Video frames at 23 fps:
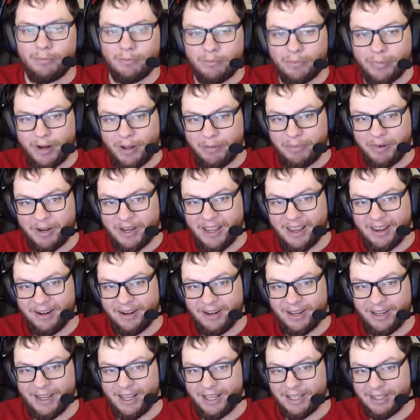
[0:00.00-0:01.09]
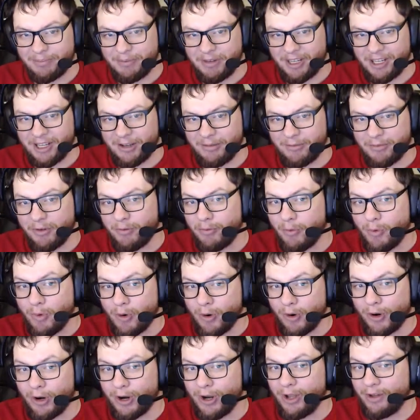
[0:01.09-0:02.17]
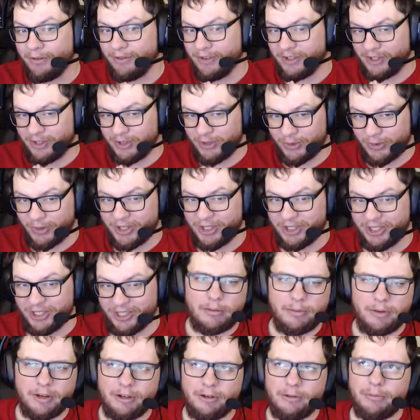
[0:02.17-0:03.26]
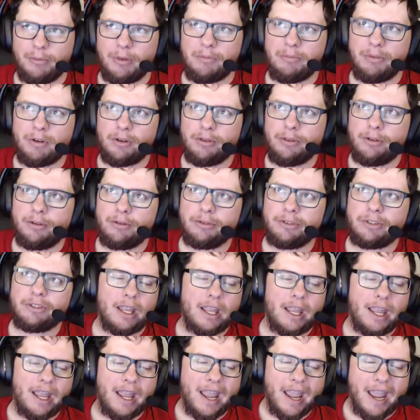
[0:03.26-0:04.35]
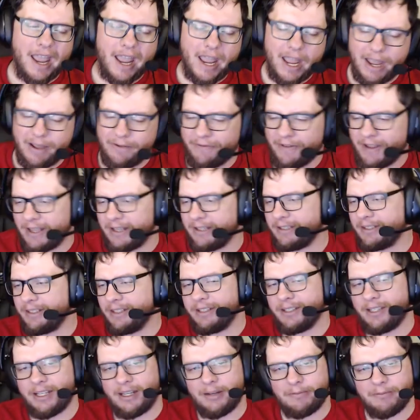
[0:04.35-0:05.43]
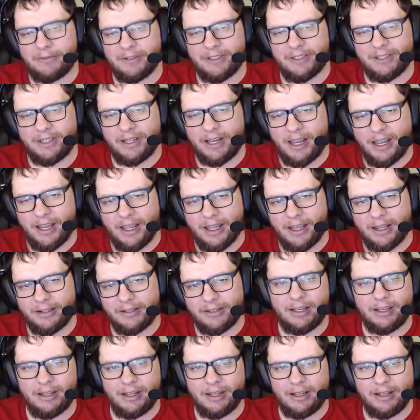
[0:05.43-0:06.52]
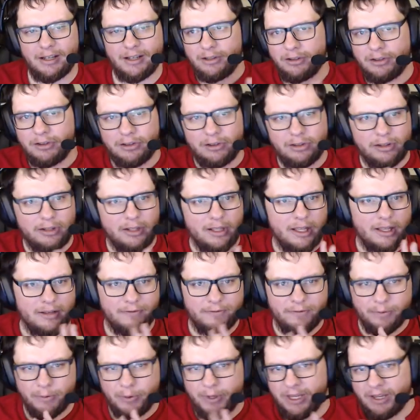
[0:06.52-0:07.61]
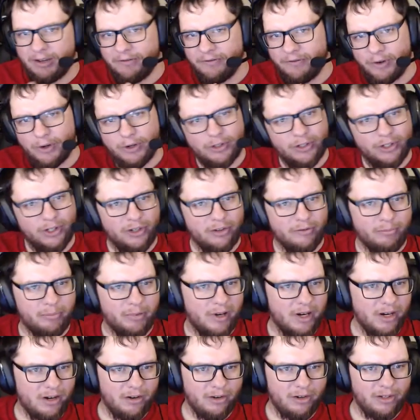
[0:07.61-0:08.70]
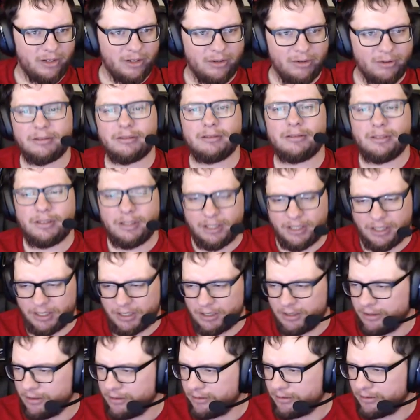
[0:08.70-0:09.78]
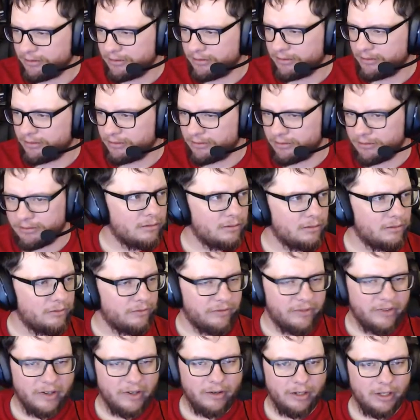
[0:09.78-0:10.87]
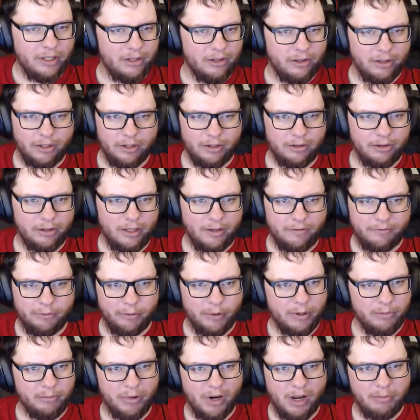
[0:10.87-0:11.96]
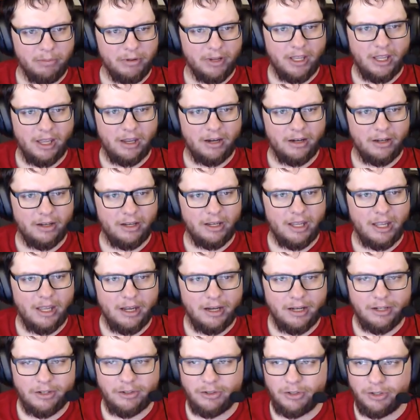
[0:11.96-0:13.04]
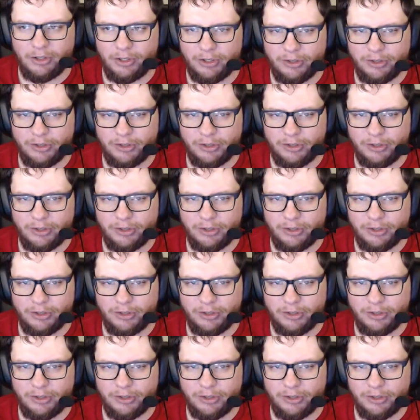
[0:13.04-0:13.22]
propaganda has become a war of attrition. You remember those half-assed attempts at a left-wing version of PragerU? Or yeah. Gravel Institute. Very clear left-wing propaganda, and it just